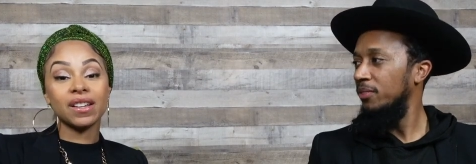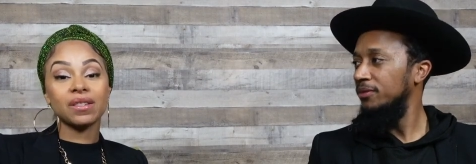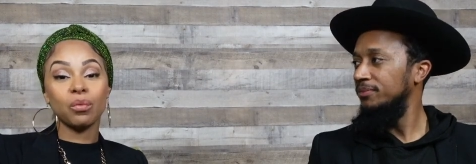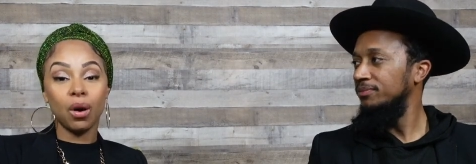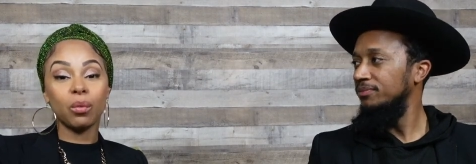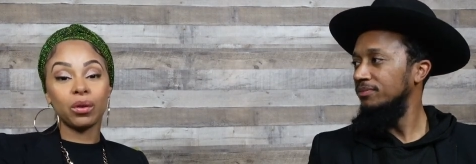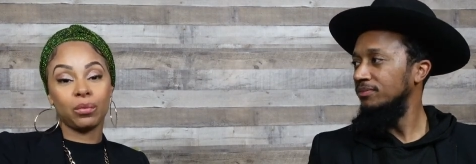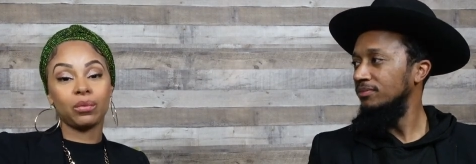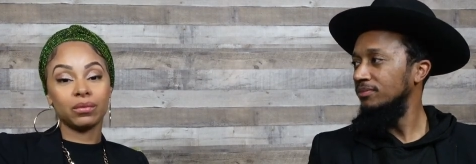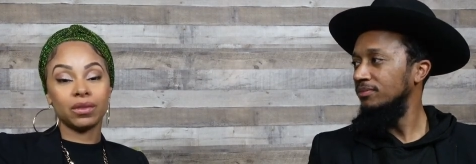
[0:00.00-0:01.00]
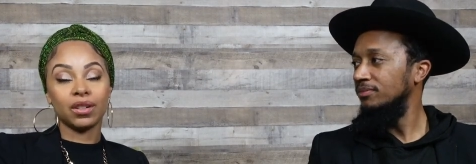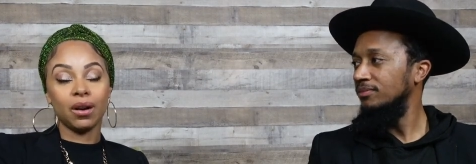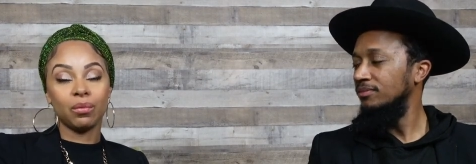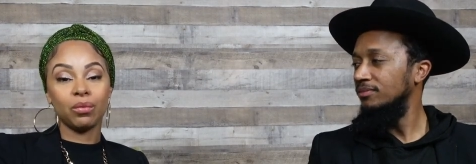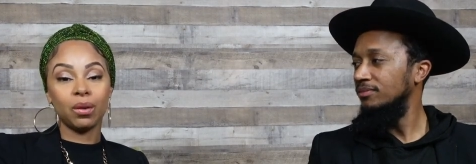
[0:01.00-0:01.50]
Speaker 1: us what were you
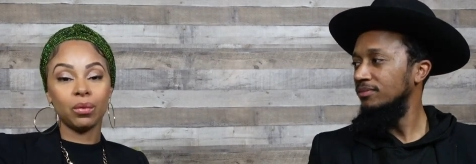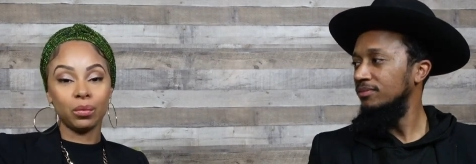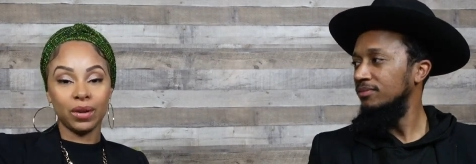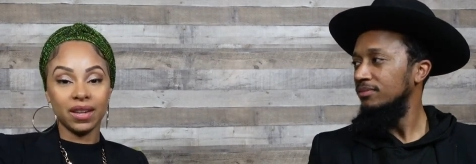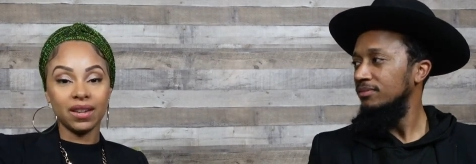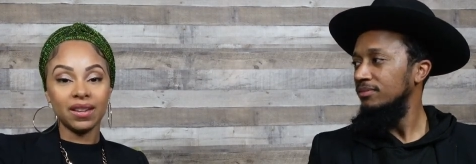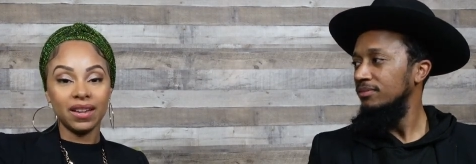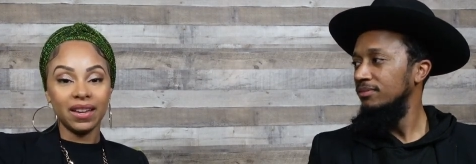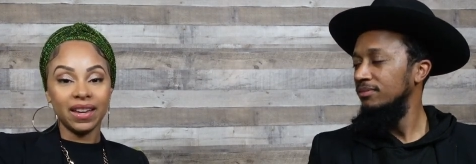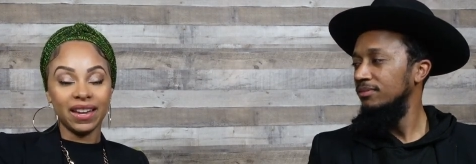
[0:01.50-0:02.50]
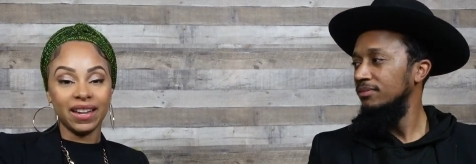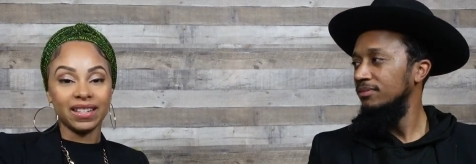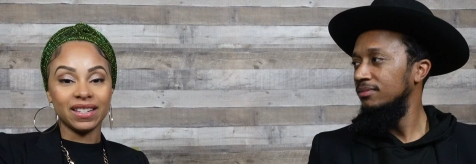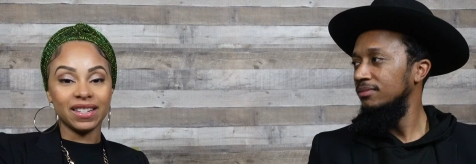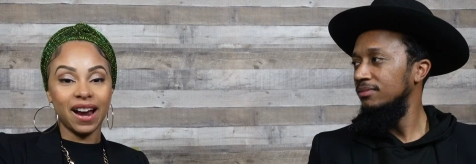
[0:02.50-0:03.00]
know, what were we
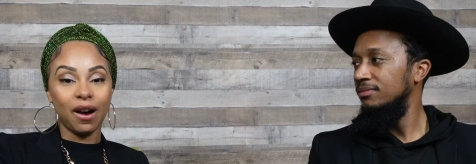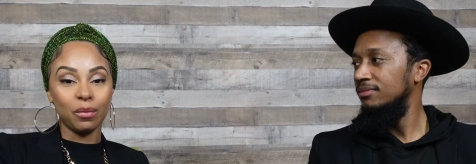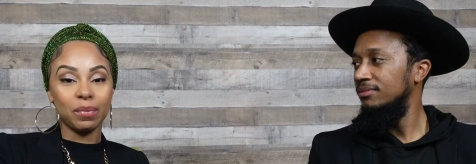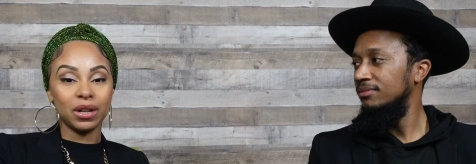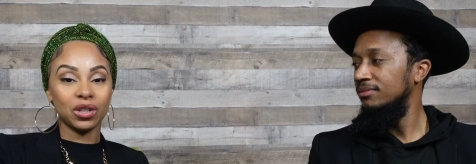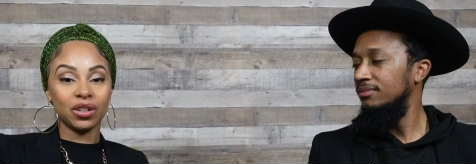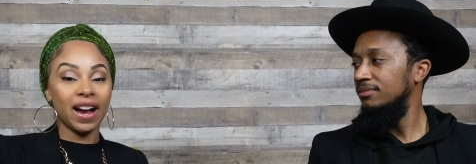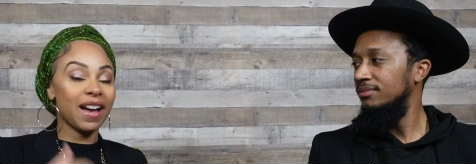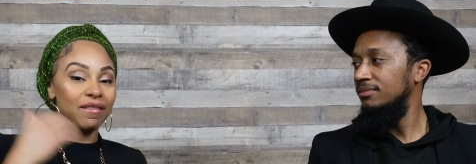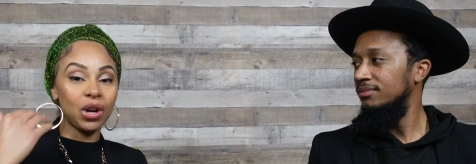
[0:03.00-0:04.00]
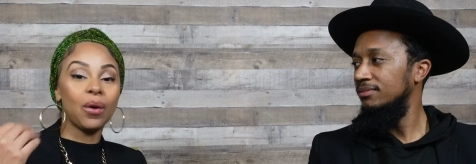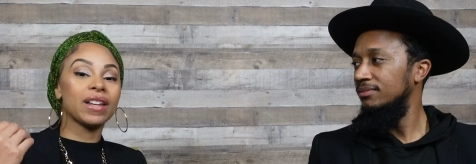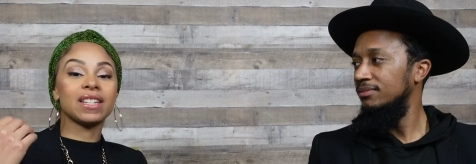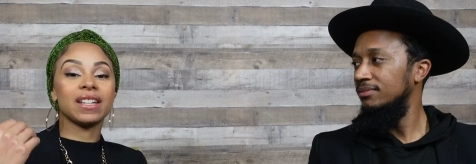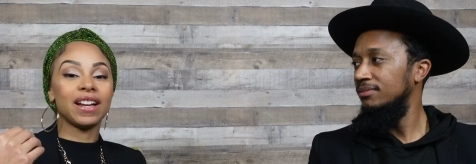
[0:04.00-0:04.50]
and our picture, I have no
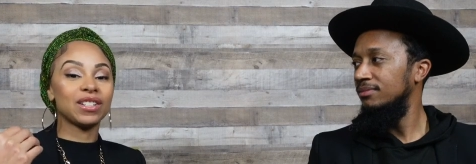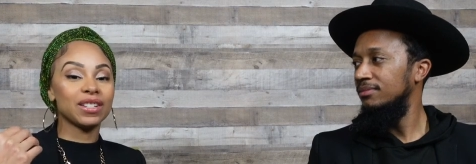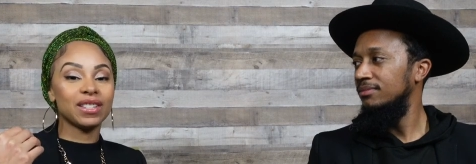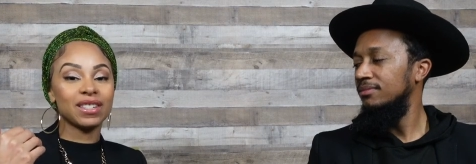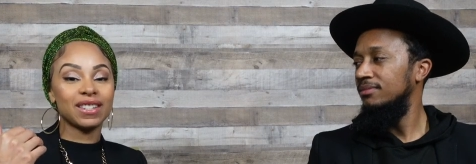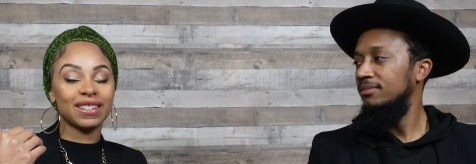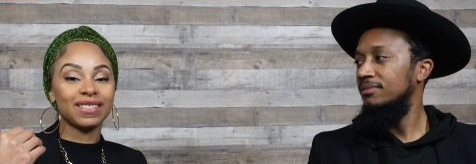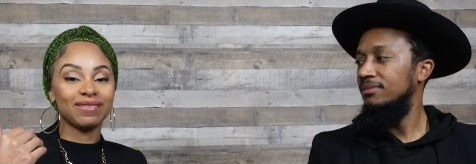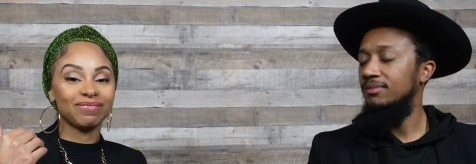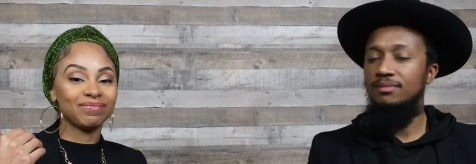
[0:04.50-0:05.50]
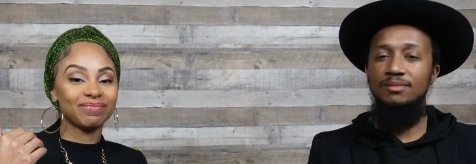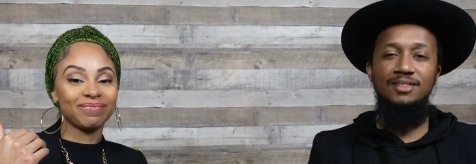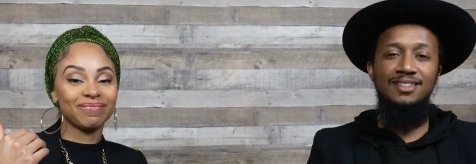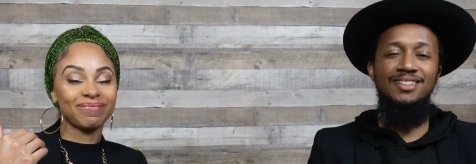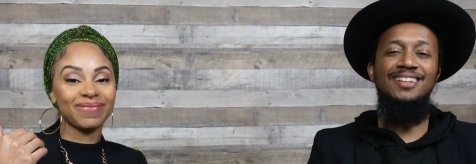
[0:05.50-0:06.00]
idea. I just
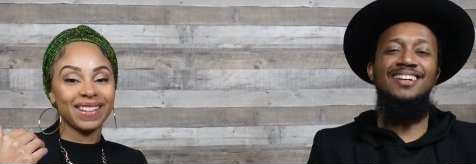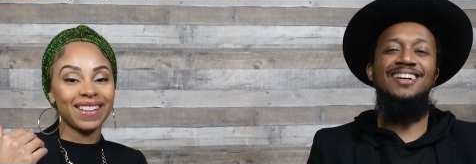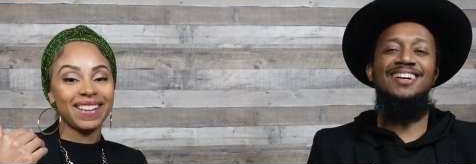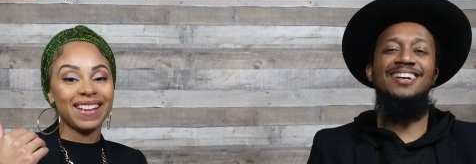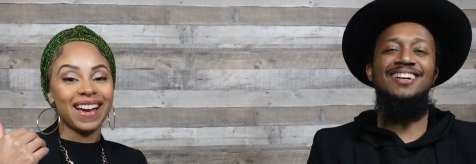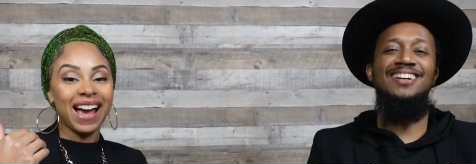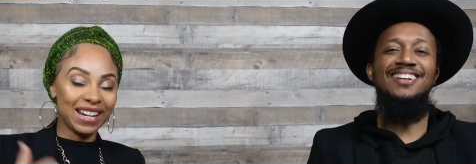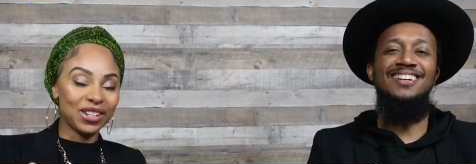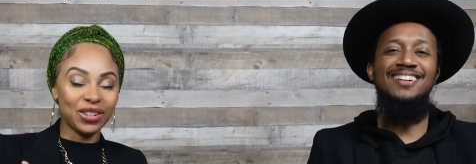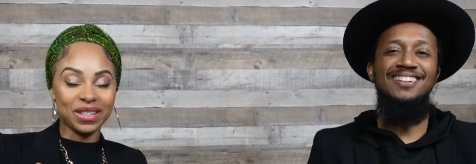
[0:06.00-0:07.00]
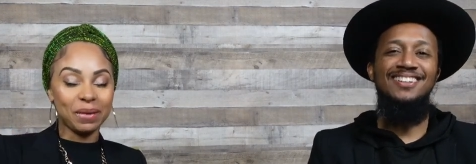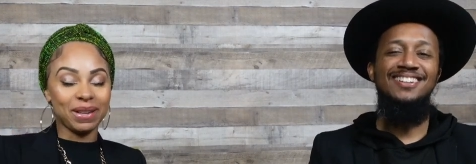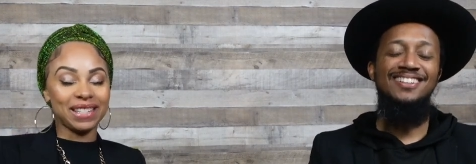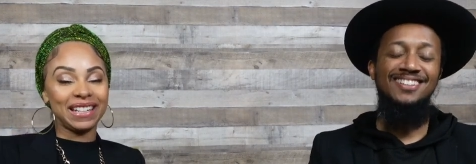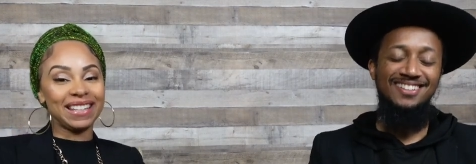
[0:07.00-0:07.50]
Speaker 2: I
Speaker 1: didn't dress
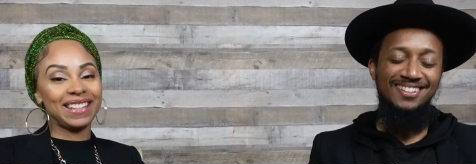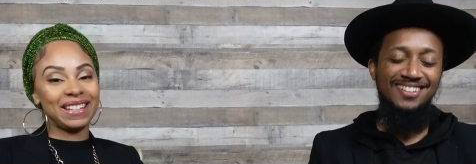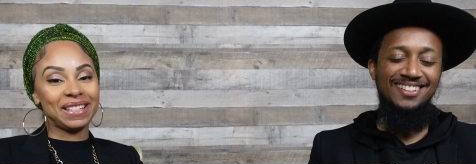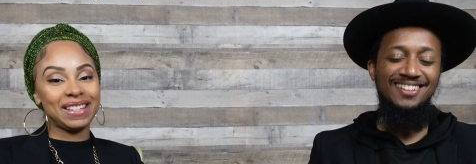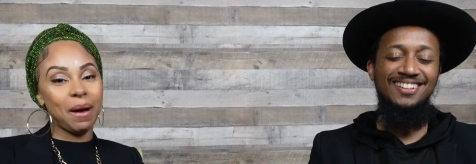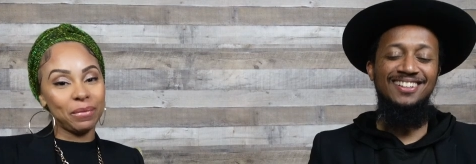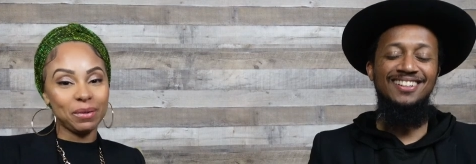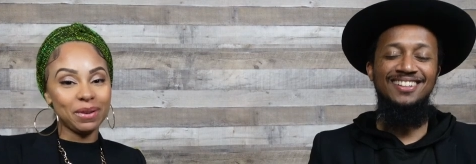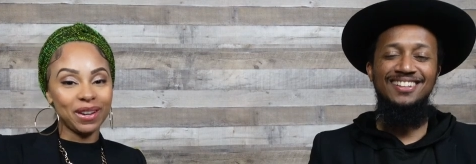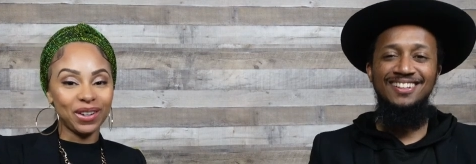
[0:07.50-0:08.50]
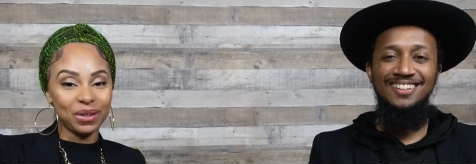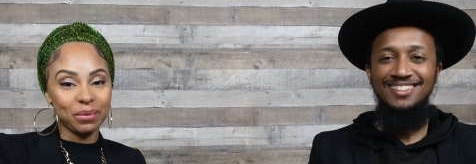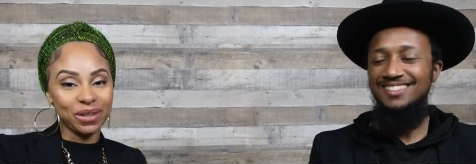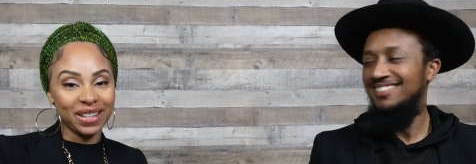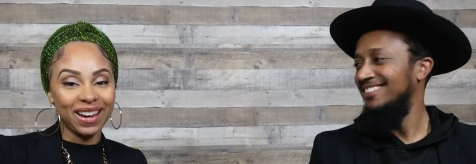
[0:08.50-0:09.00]
up as anything. So I'm going to be one
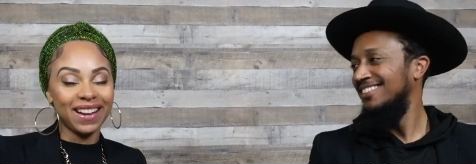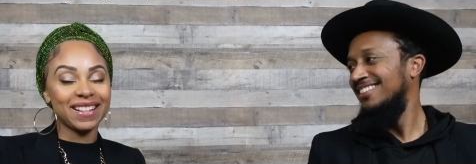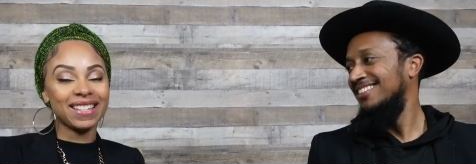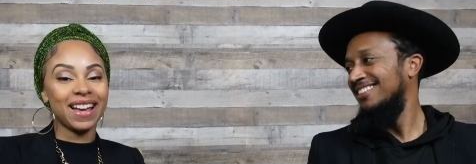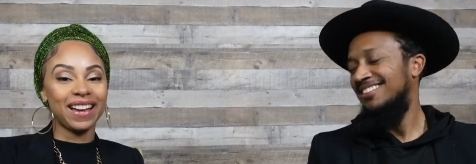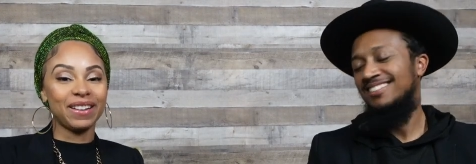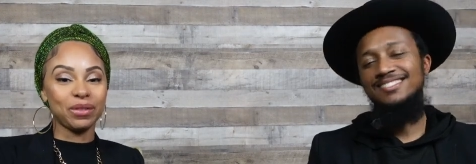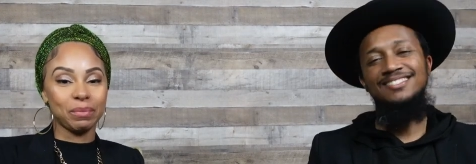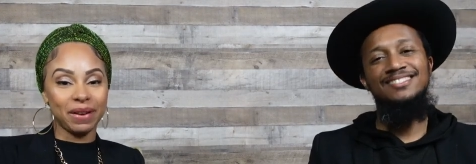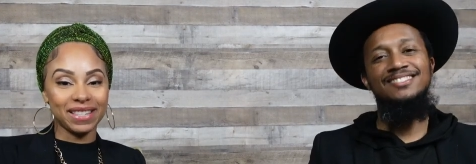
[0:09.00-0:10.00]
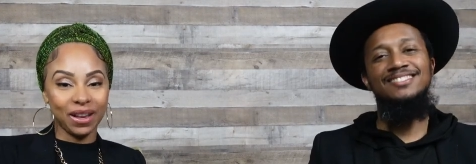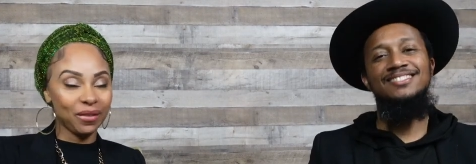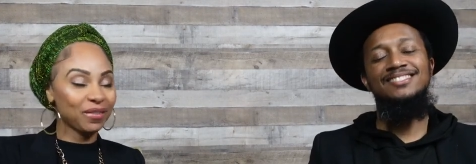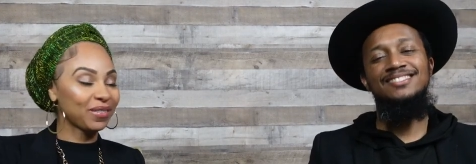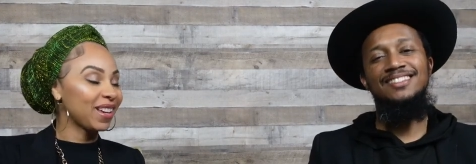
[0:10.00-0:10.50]
hundred percent honest. I was myself.
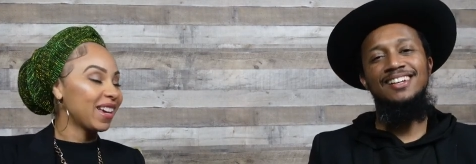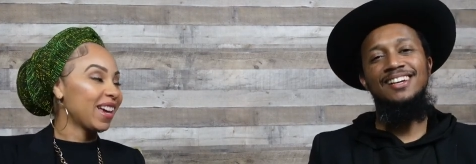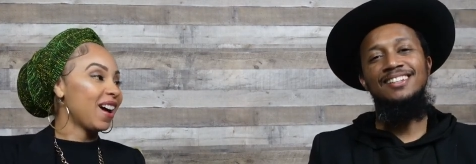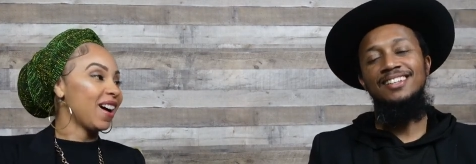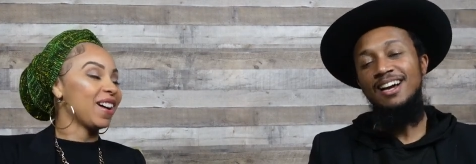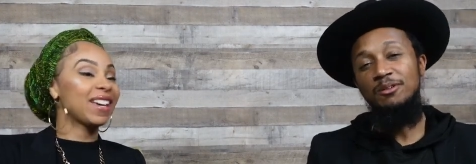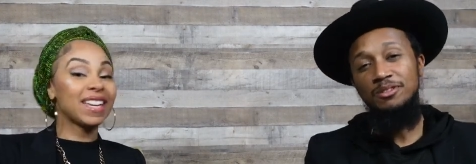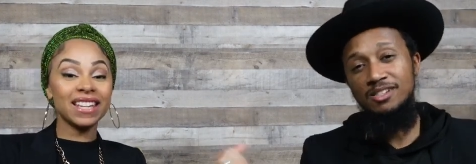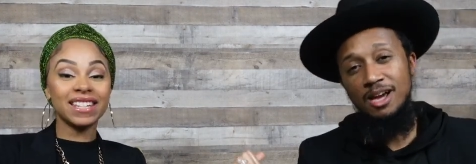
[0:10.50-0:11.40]
Speaker 2: I did. Uh, I was a